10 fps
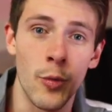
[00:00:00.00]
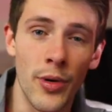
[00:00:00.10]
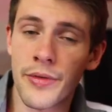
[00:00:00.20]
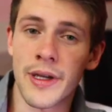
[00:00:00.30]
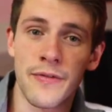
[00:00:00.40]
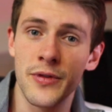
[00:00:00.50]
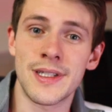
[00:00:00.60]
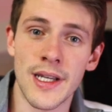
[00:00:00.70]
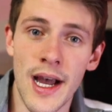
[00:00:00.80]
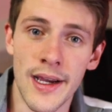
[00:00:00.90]
We'll both get a free
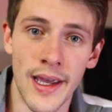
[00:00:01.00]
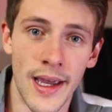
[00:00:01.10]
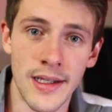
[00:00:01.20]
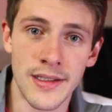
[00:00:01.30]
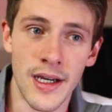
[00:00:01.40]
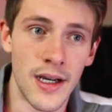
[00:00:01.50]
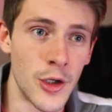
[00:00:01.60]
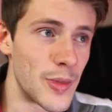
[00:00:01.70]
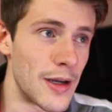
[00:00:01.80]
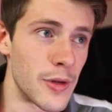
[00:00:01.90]
stock and uh,
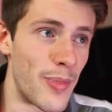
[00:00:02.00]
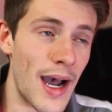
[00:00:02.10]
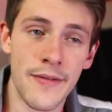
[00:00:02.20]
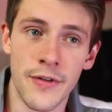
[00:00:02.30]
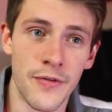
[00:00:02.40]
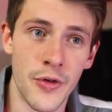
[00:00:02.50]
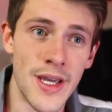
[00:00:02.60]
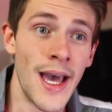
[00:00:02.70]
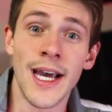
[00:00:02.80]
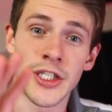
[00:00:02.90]
you'll be able to buy it for free.